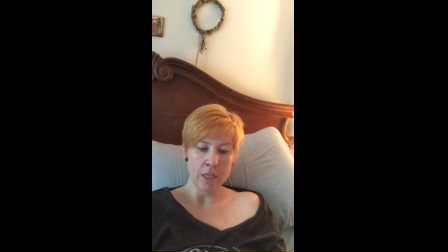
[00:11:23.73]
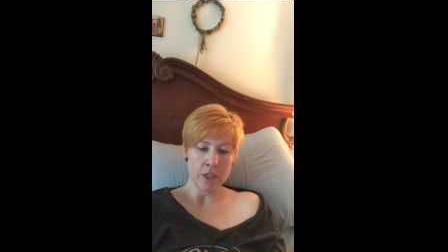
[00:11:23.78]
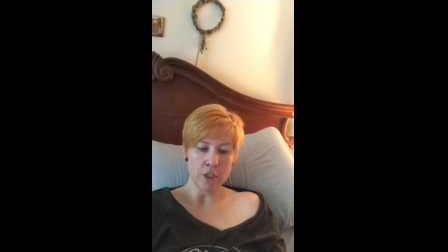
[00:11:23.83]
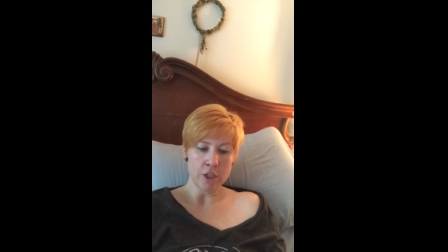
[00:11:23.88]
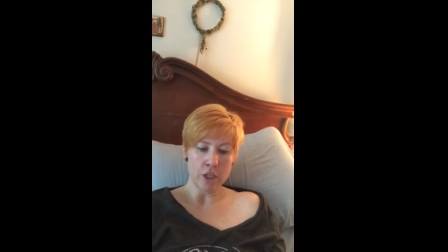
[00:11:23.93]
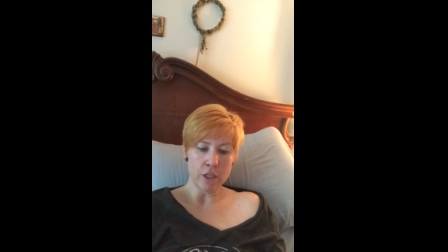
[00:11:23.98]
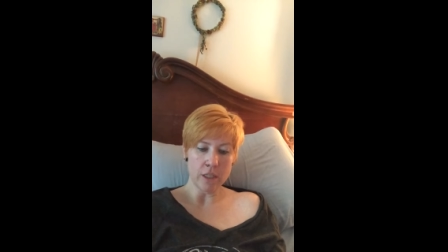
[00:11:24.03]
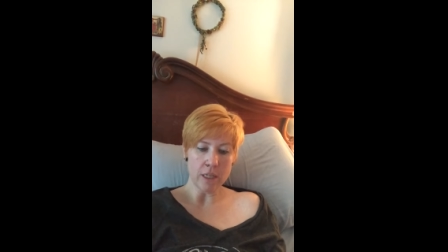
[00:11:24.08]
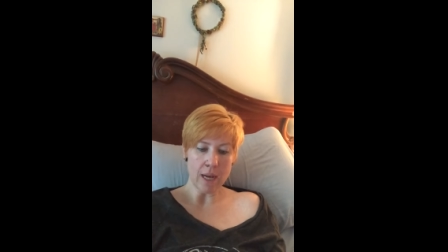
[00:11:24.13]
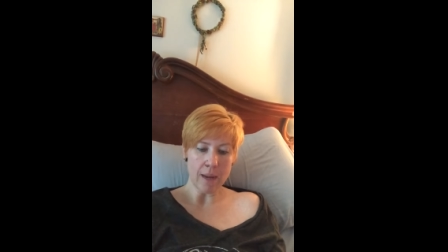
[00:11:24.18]

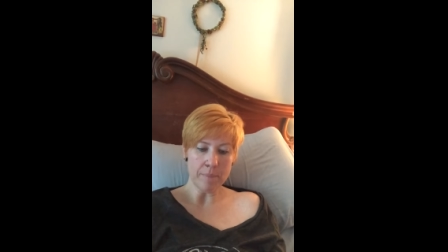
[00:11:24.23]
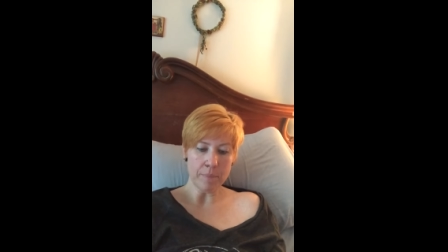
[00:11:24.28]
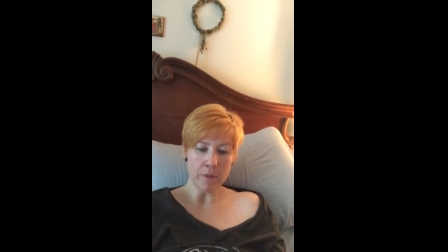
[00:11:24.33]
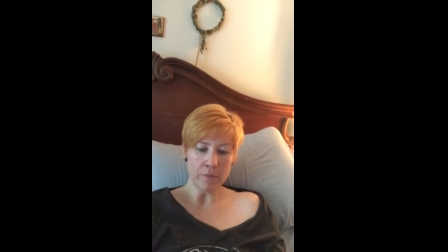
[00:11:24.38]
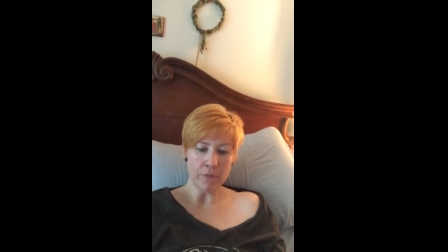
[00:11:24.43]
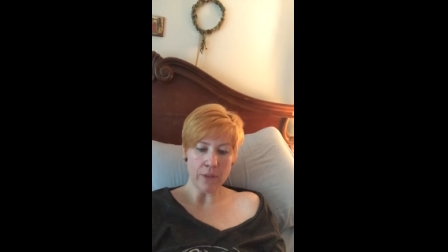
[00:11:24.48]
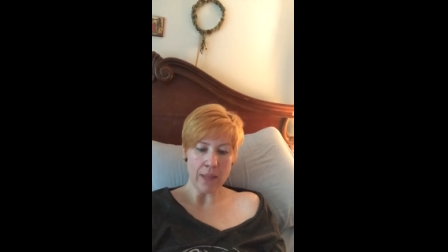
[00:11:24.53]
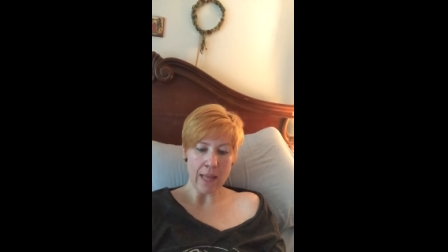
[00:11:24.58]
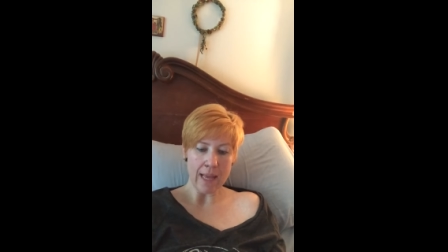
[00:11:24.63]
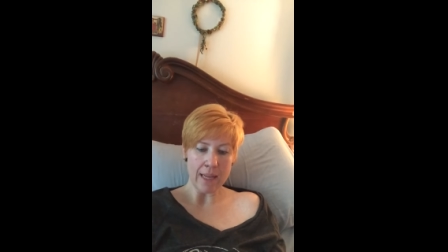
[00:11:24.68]
She topped the
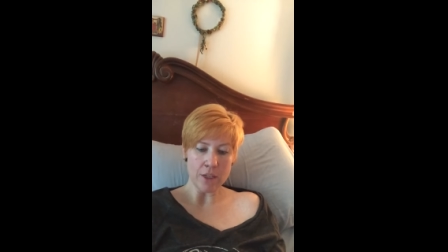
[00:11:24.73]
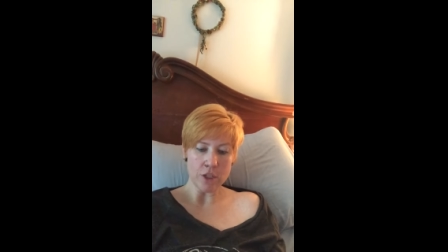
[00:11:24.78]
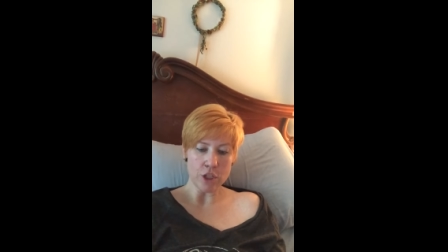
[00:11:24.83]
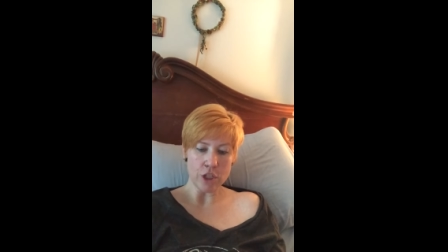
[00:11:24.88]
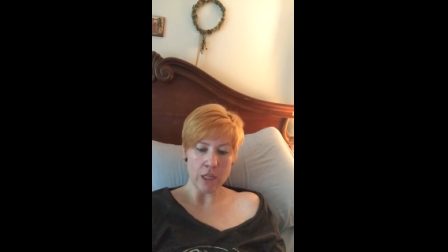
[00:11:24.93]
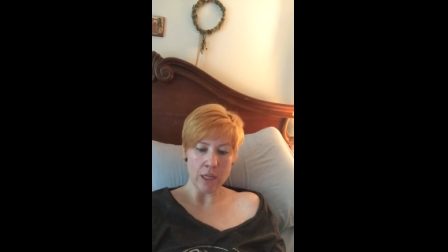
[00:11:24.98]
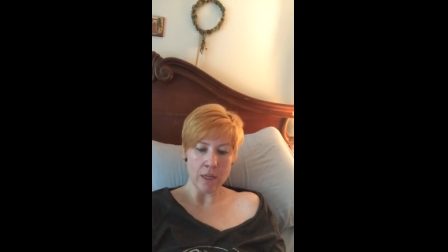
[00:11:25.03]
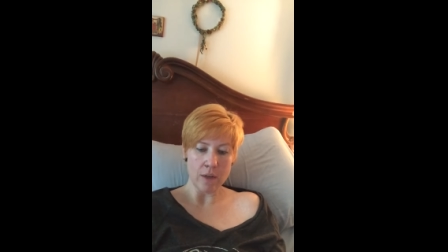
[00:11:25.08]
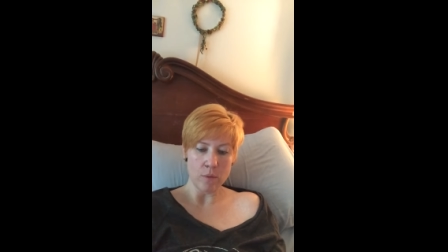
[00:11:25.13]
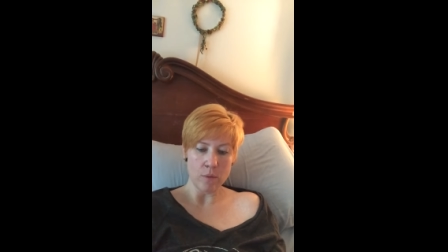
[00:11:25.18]
flat
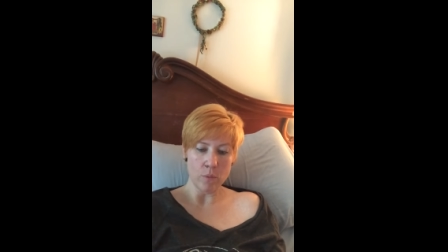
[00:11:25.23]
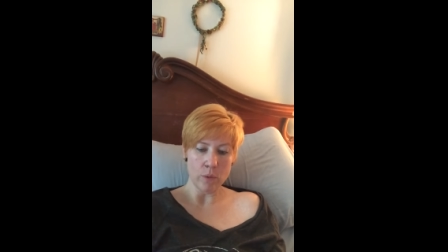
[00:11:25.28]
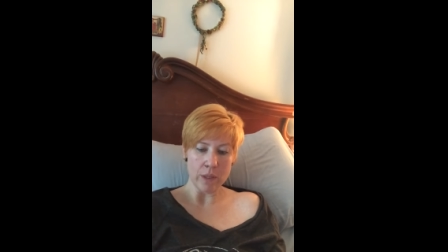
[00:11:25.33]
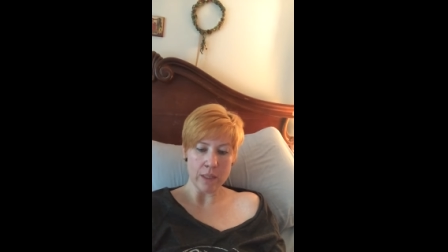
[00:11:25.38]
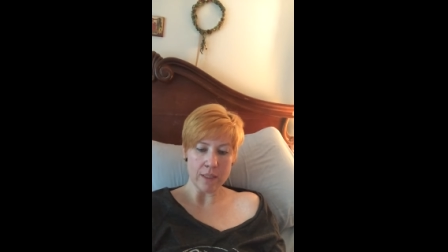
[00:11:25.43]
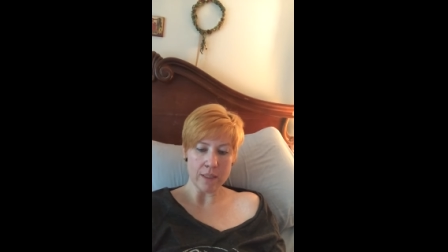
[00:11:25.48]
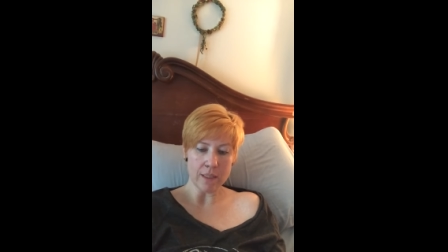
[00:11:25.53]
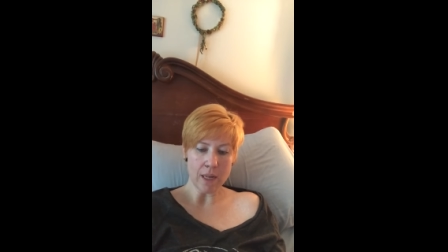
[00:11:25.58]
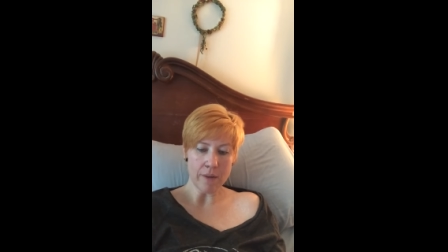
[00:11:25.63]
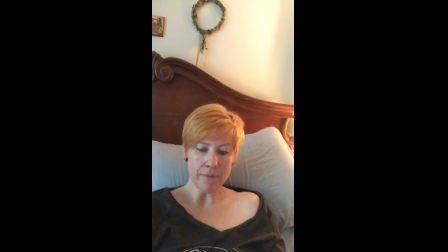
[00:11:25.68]
sheet with
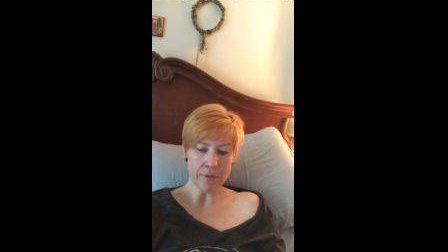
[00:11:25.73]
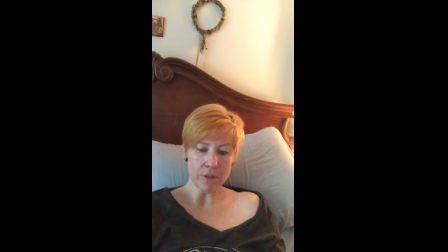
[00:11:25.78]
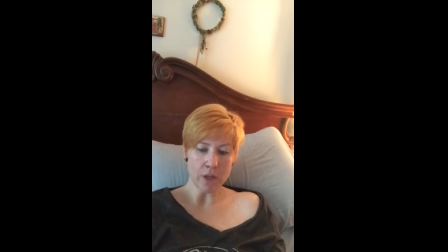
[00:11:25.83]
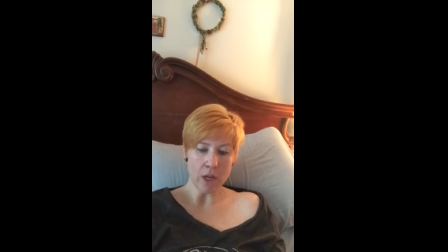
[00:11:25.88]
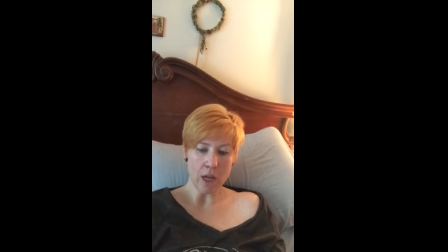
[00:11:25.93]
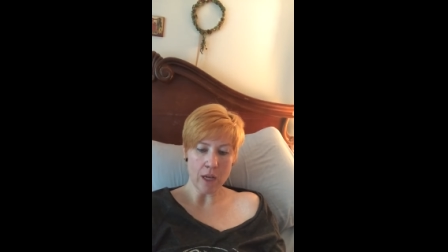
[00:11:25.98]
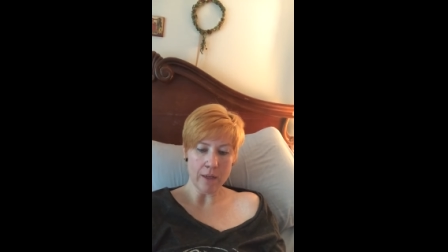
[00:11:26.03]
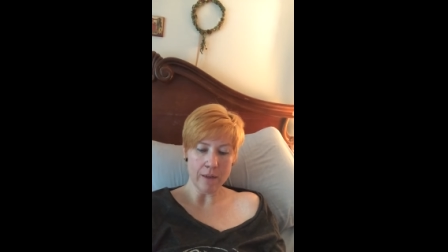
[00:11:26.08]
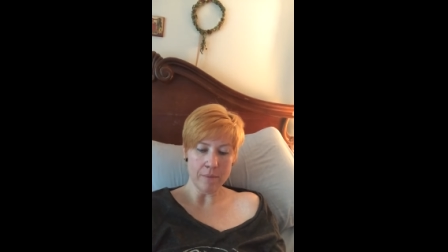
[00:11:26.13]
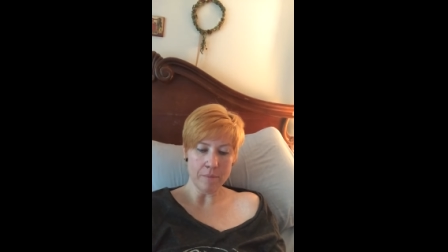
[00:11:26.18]
a soft
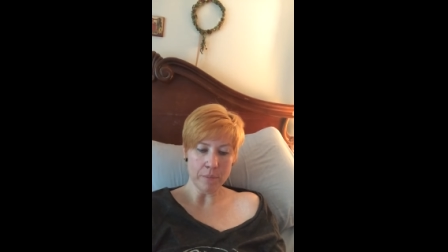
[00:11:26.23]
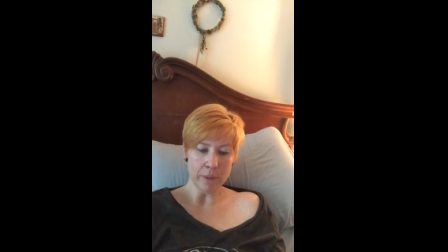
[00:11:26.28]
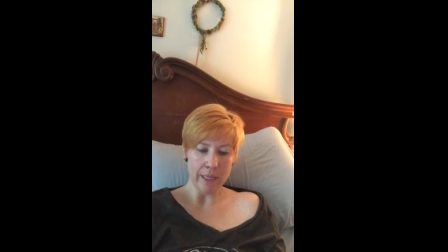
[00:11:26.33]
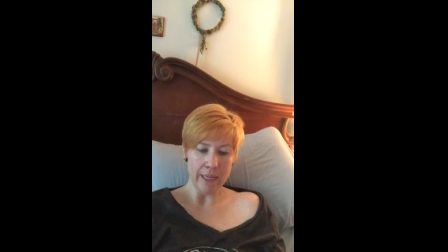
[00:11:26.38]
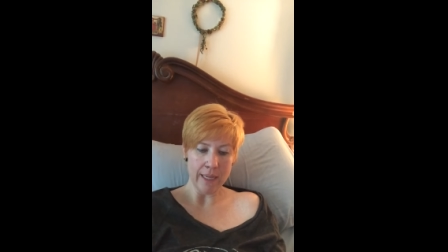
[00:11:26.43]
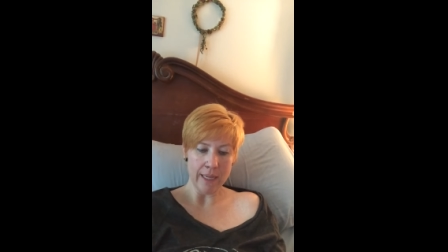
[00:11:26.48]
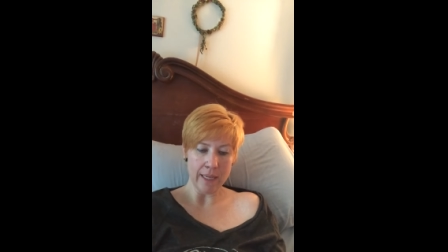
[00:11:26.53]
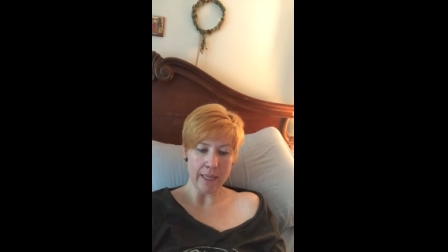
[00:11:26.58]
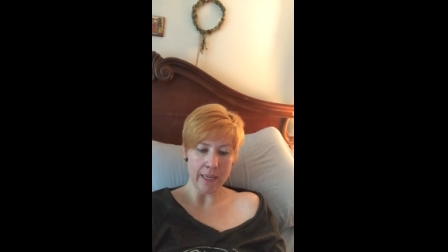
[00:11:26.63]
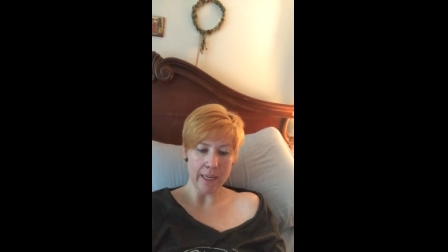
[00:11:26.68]
cotton
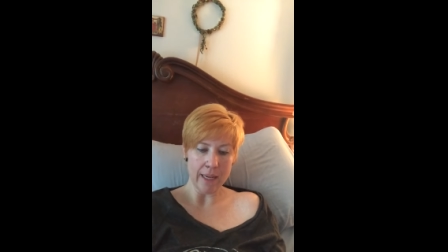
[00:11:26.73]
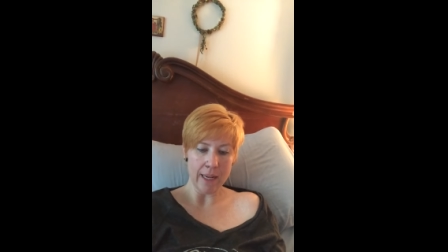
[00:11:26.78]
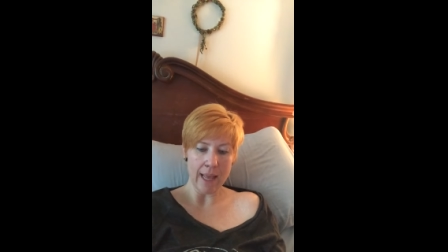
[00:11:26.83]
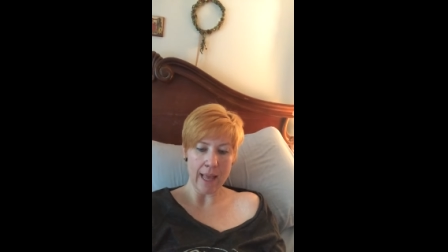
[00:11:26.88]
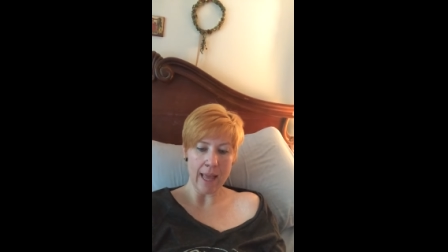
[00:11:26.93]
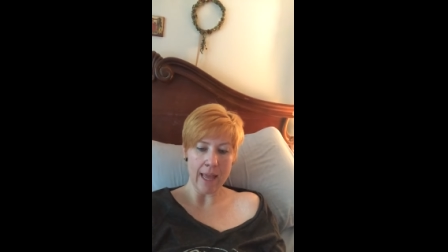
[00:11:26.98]
blanket